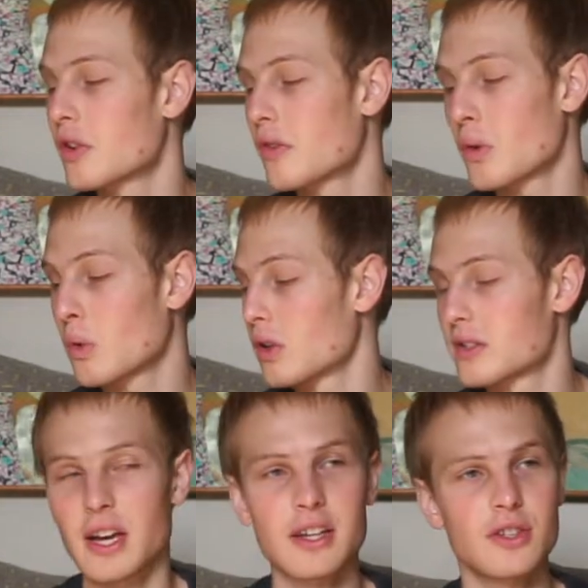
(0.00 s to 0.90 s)
of
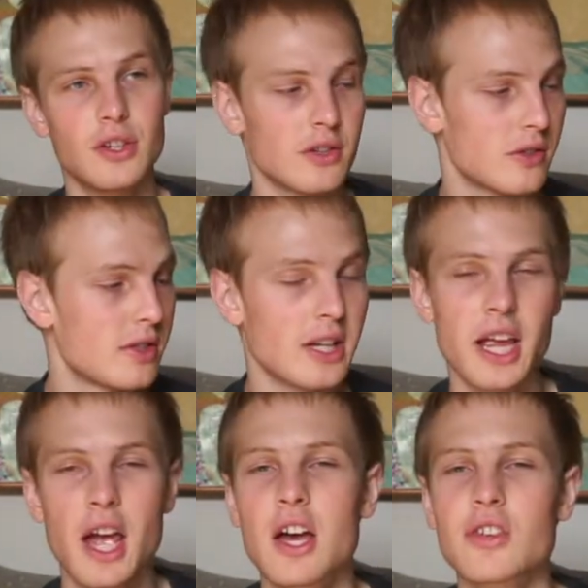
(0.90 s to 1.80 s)
orders, as you can see,